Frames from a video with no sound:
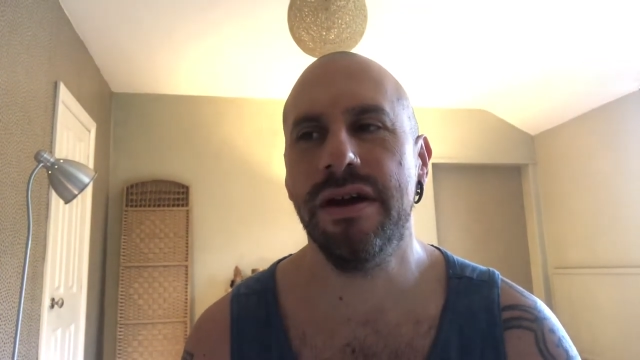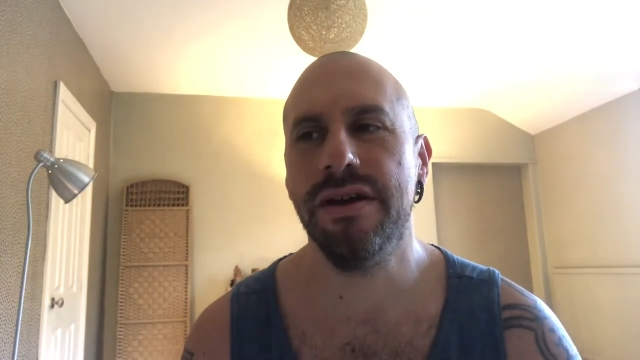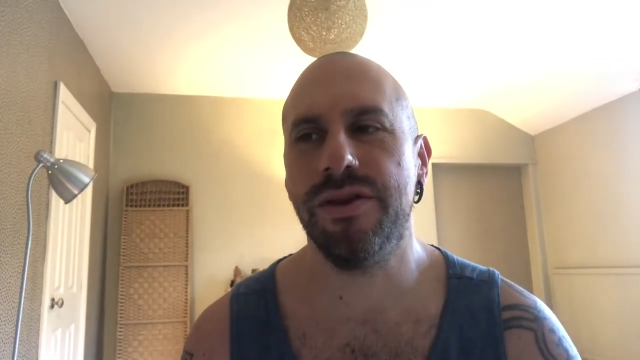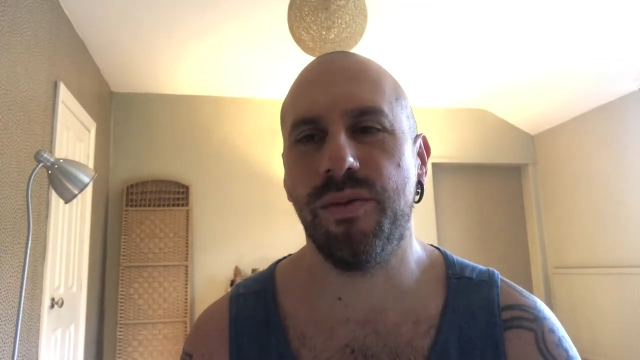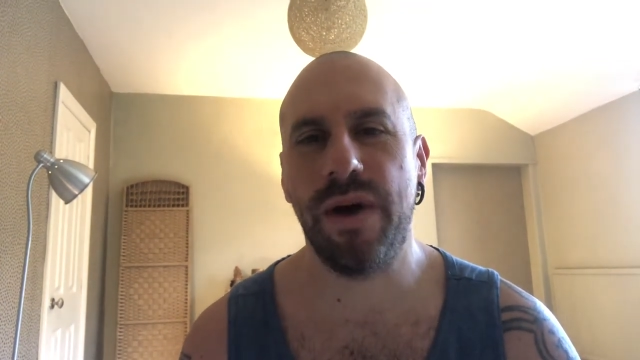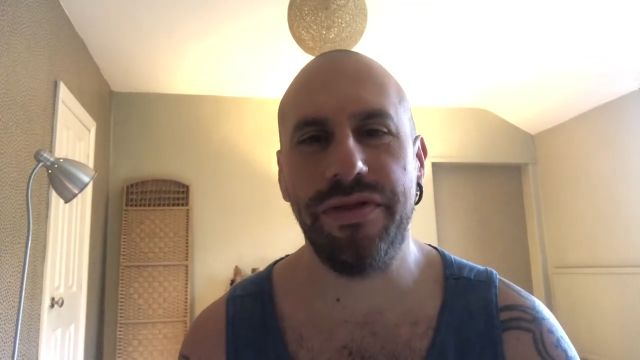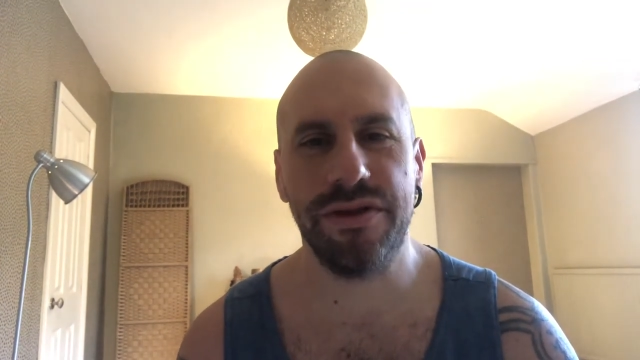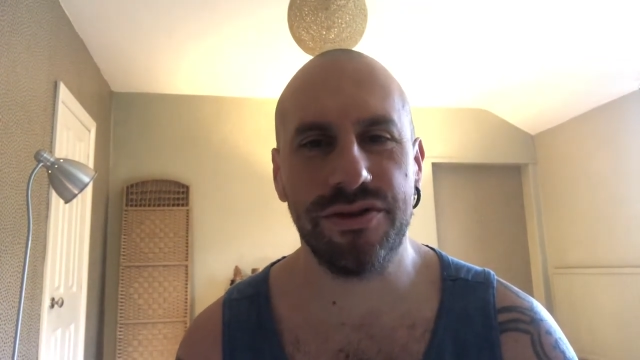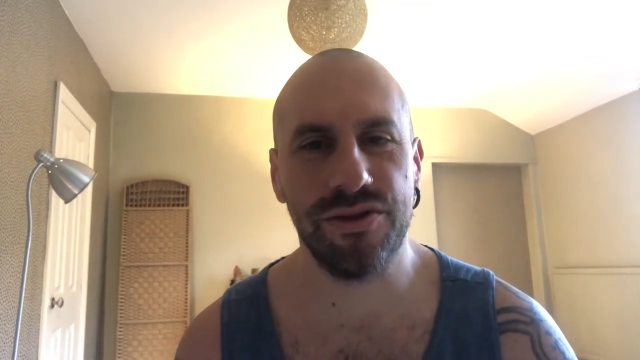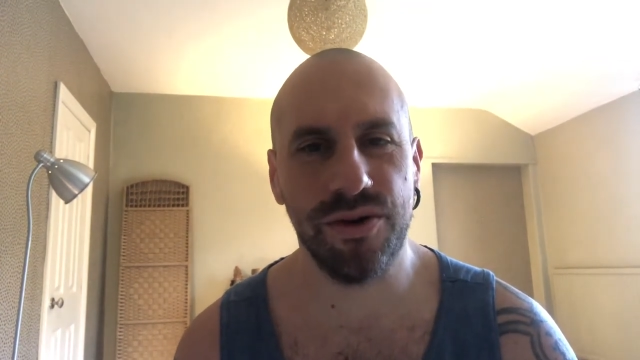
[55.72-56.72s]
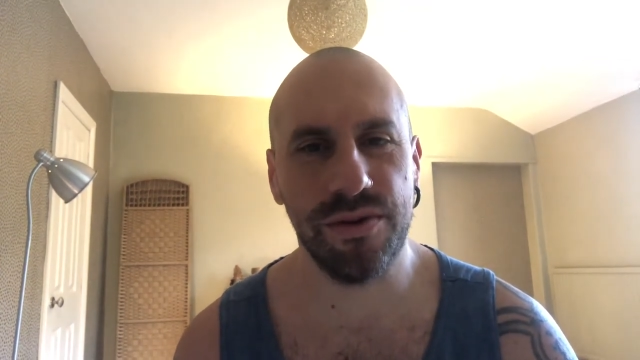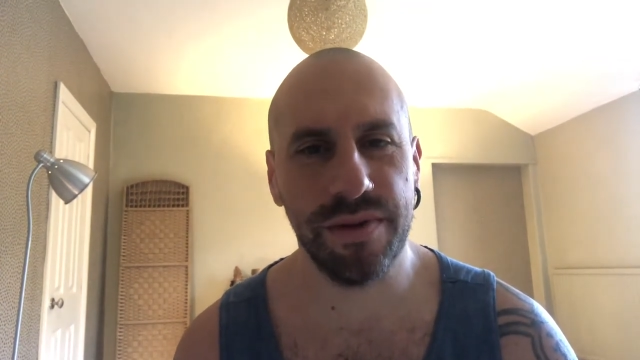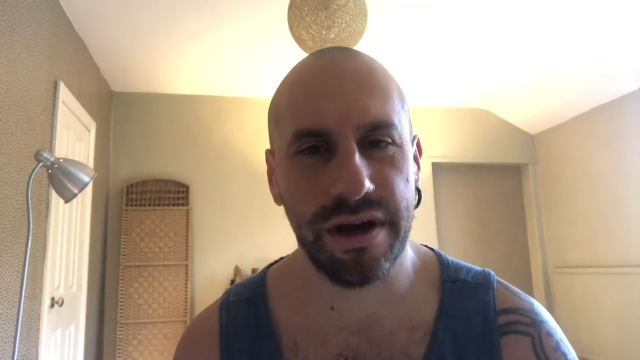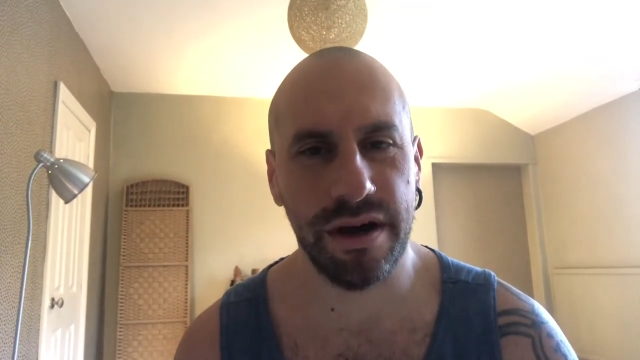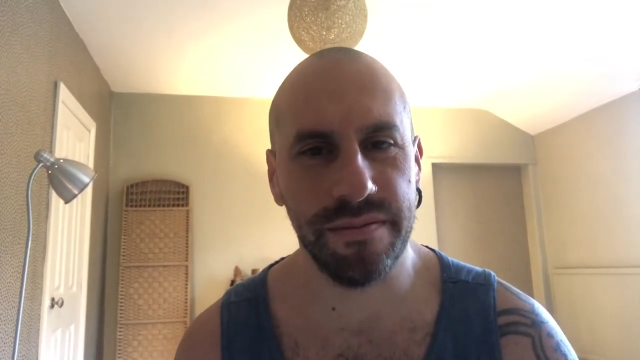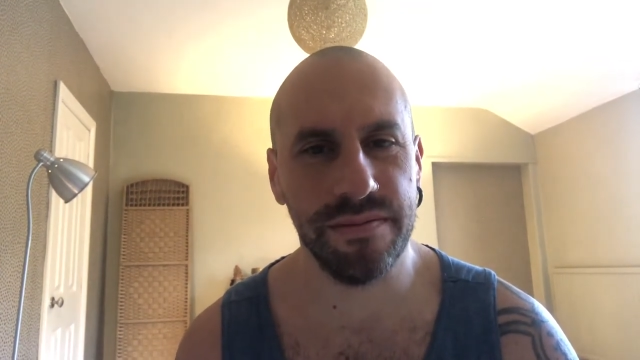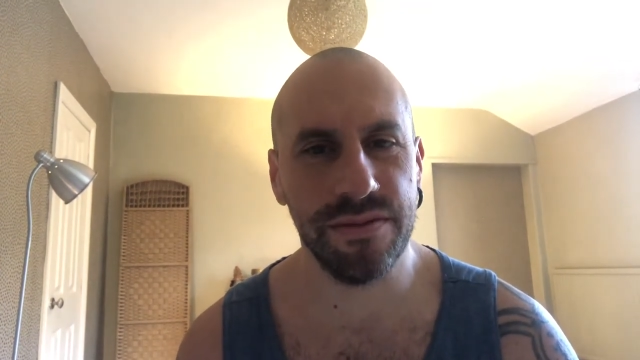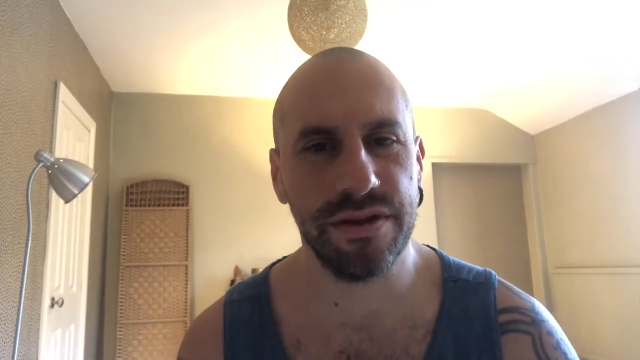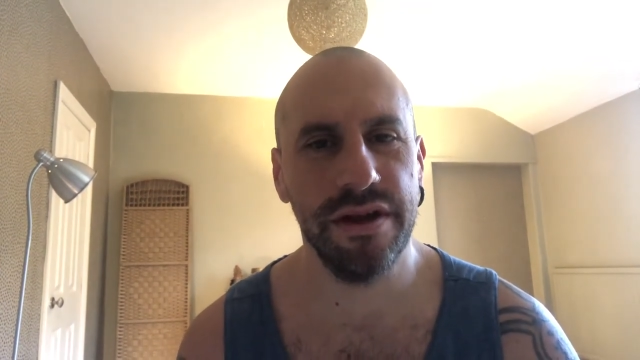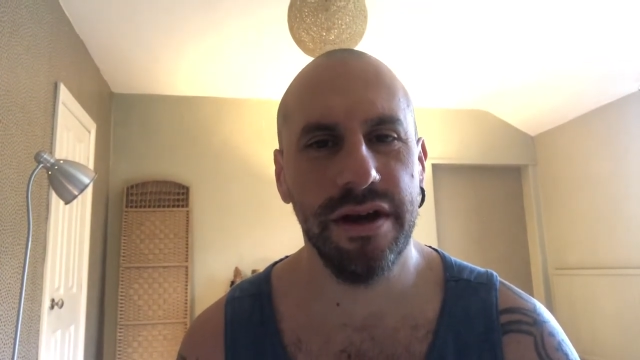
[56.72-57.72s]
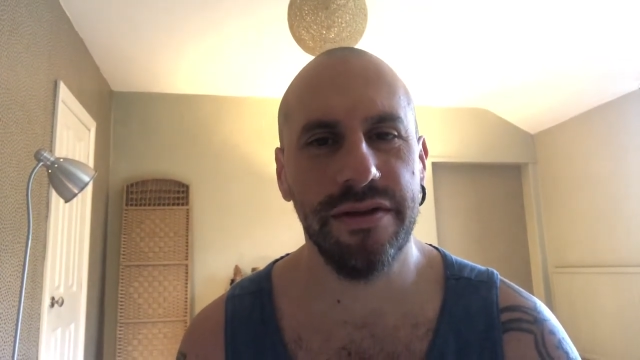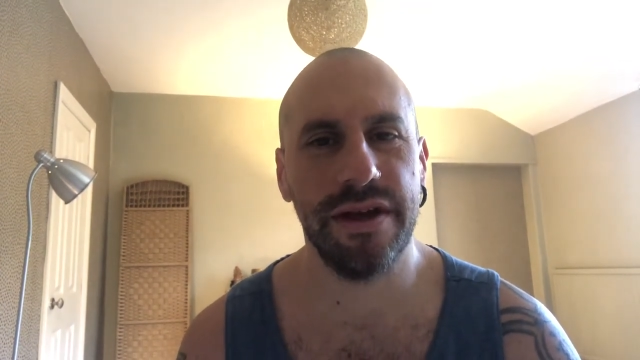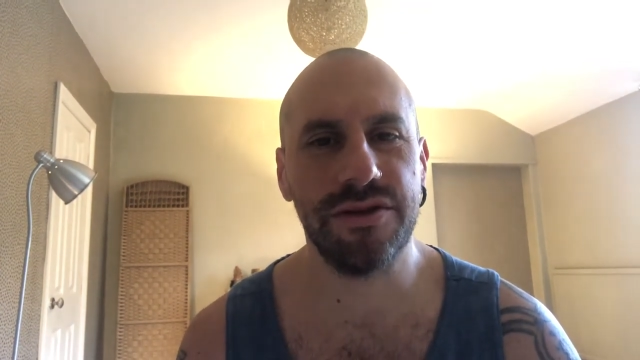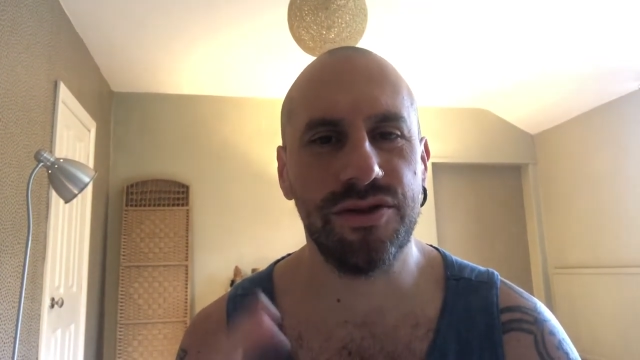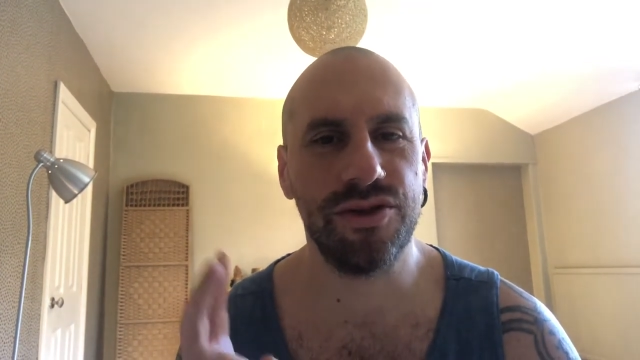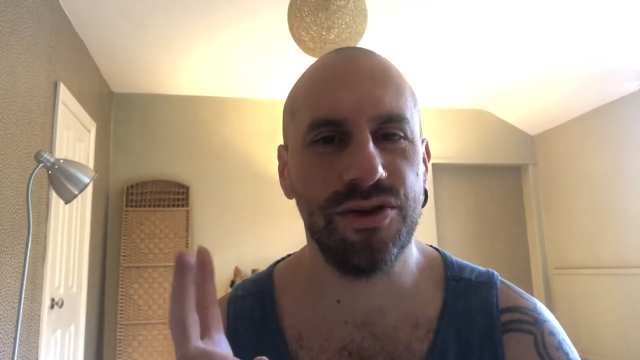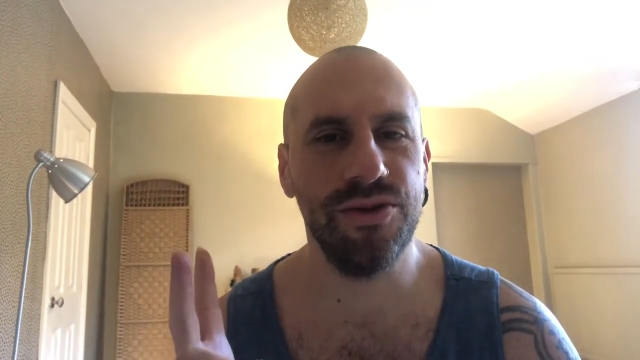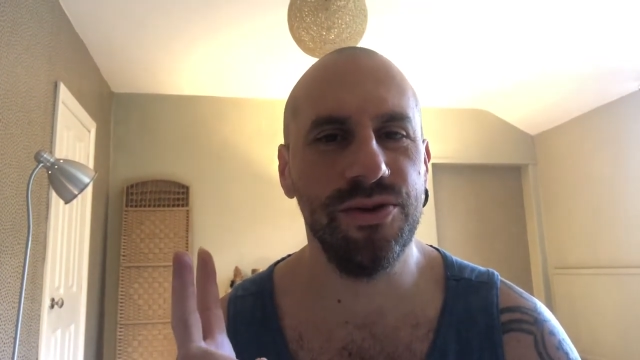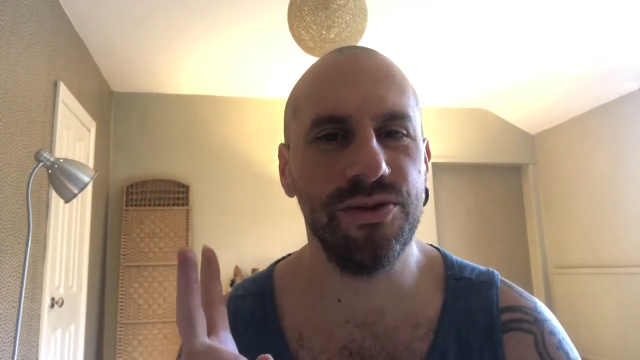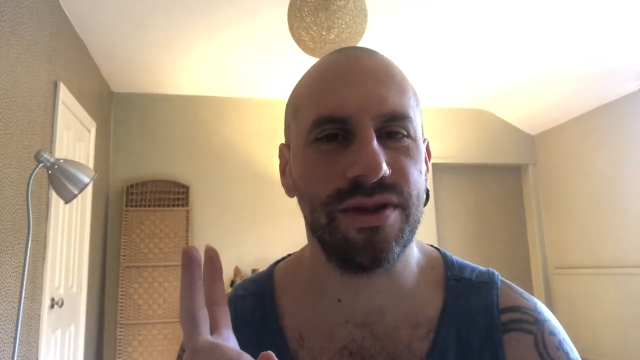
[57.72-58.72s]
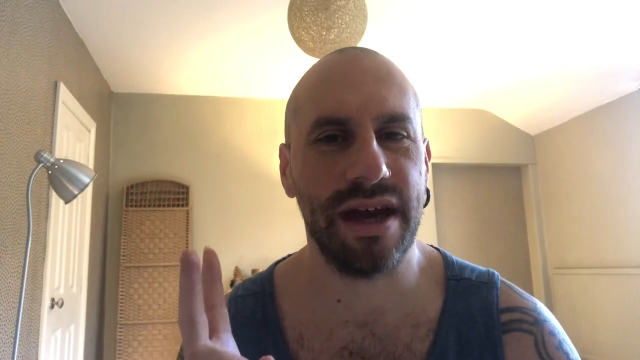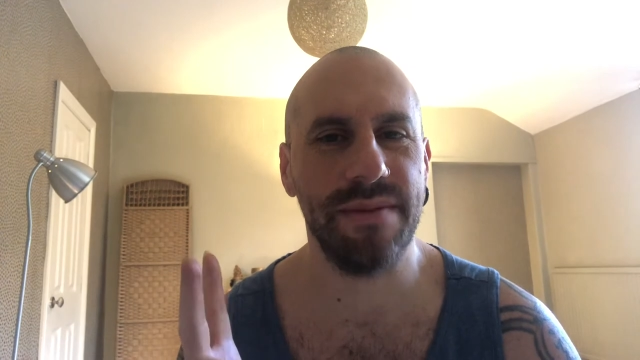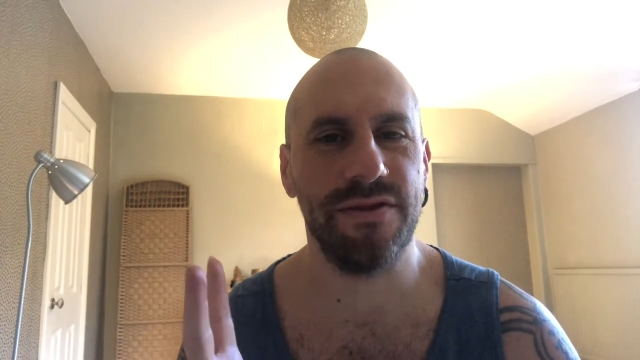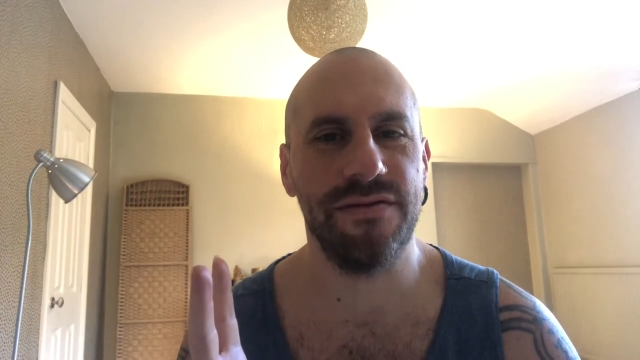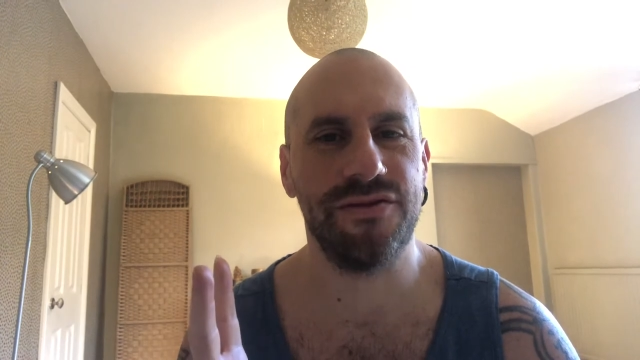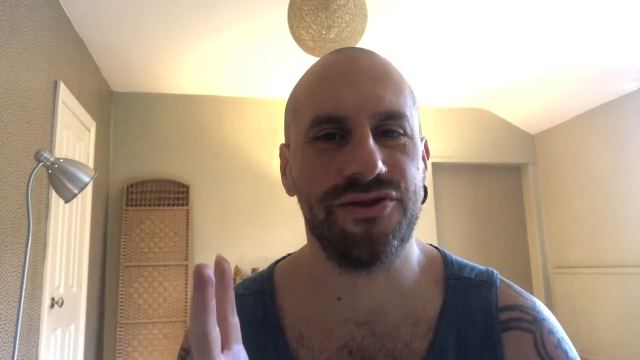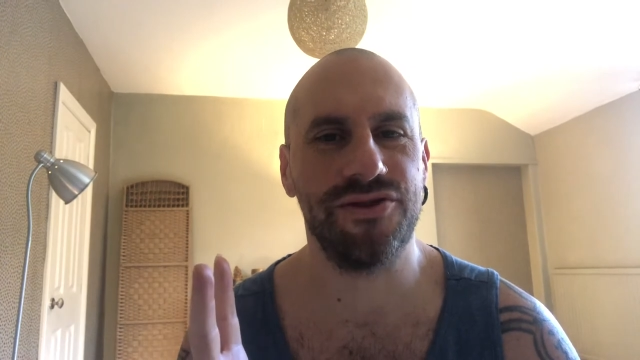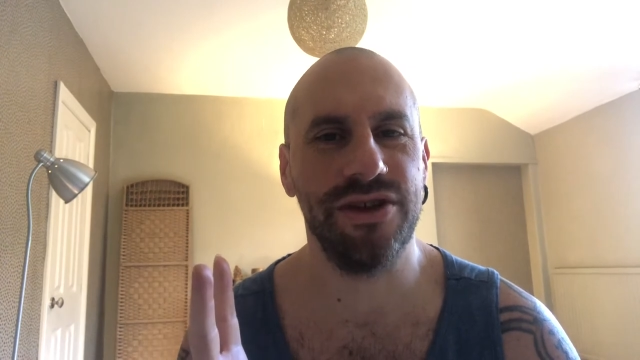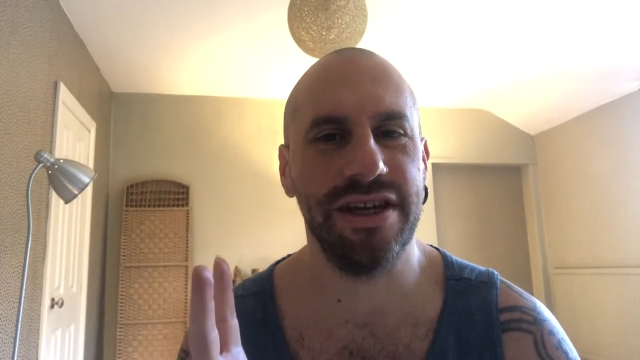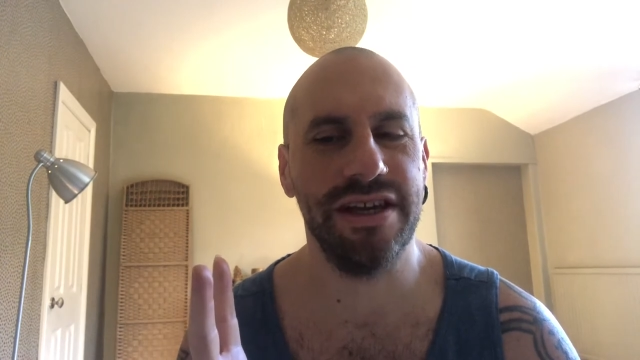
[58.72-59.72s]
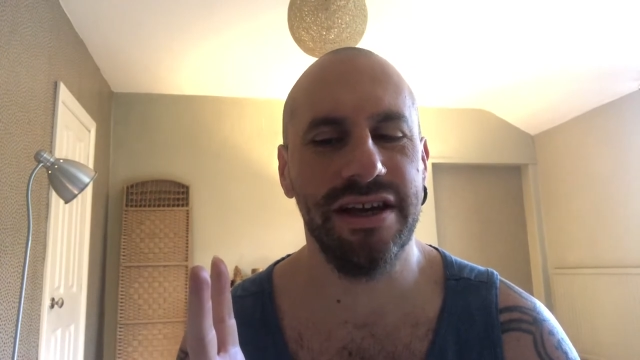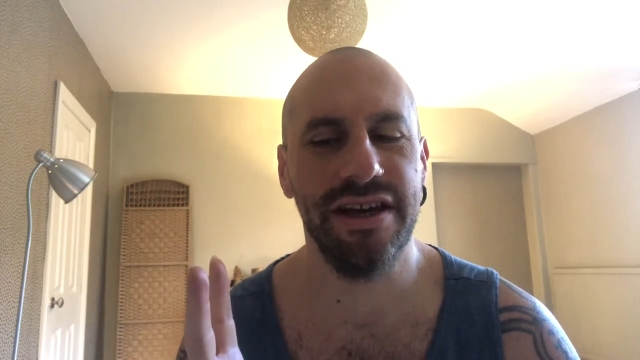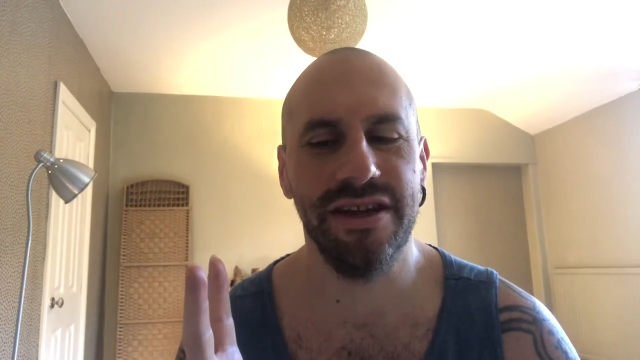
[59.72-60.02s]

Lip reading: that when the storm comes, there's two types of tree